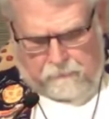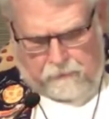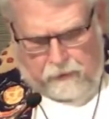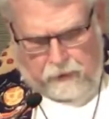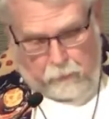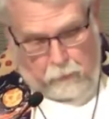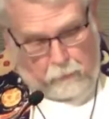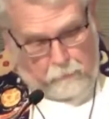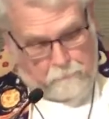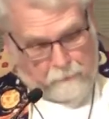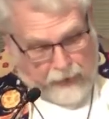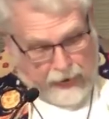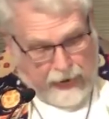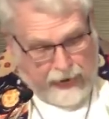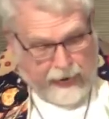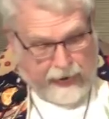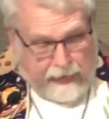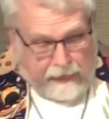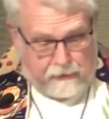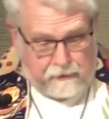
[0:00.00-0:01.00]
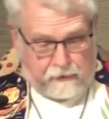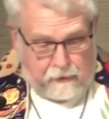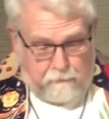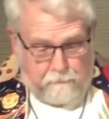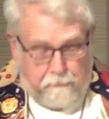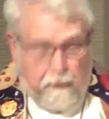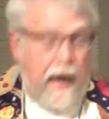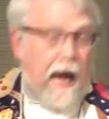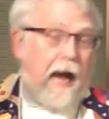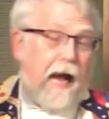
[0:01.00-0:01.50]
There were bags
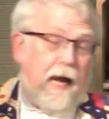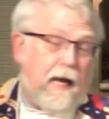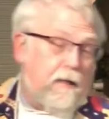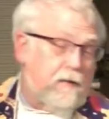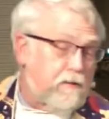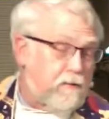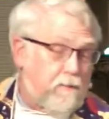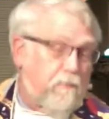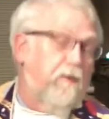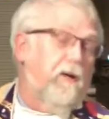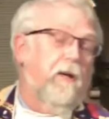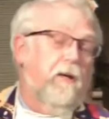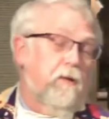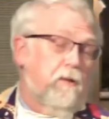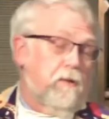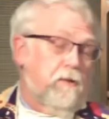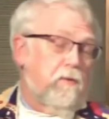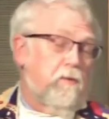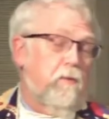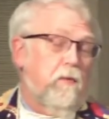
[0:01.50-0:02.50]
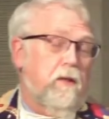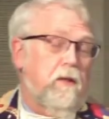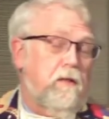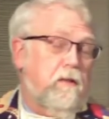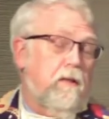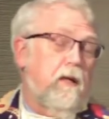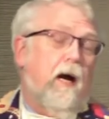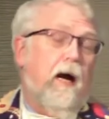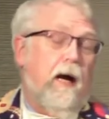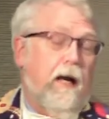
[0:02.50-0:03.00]
and bags filled
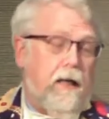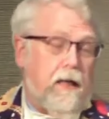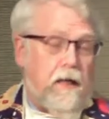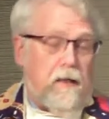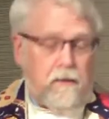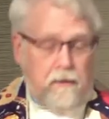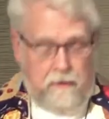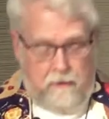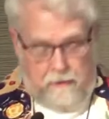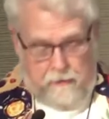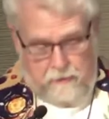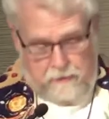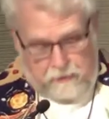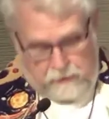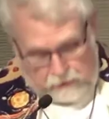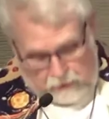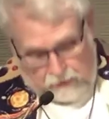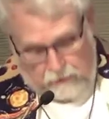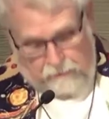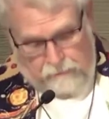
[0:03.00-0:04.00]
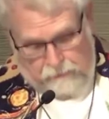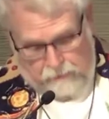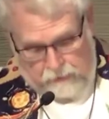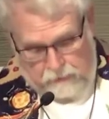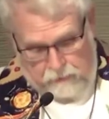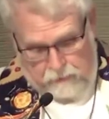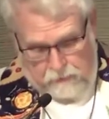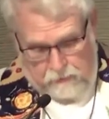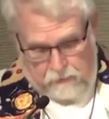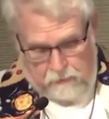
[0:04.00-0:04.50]
with dying
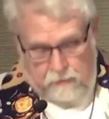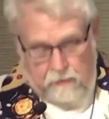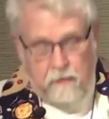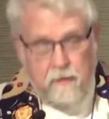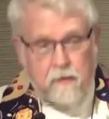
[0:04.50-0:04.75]
starfish.